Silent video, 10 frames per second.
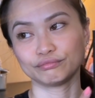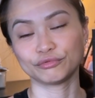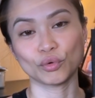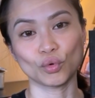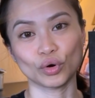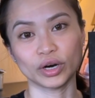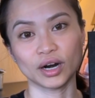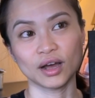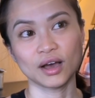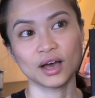
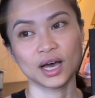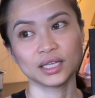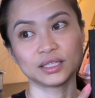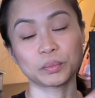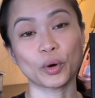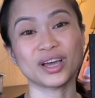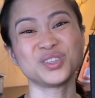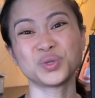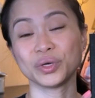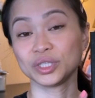for the
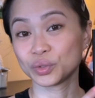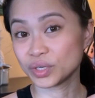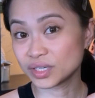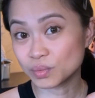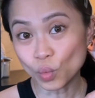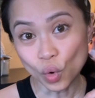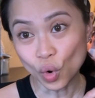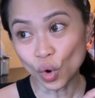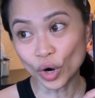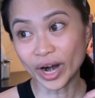price to increase
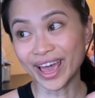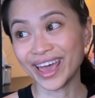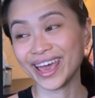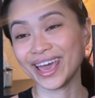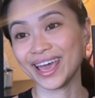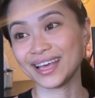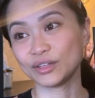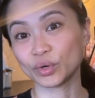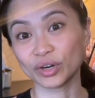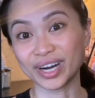more
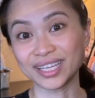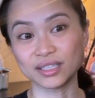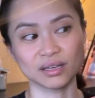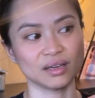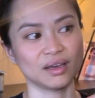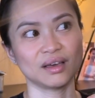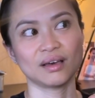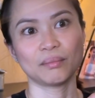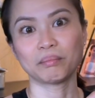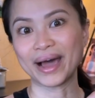and regret
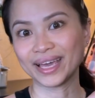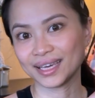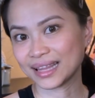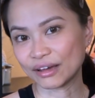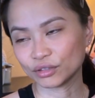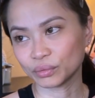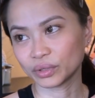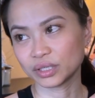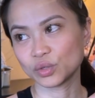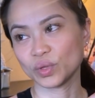buying it
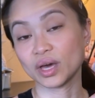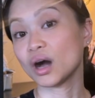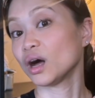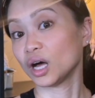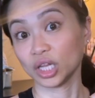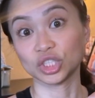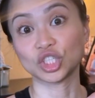afterwards with a lot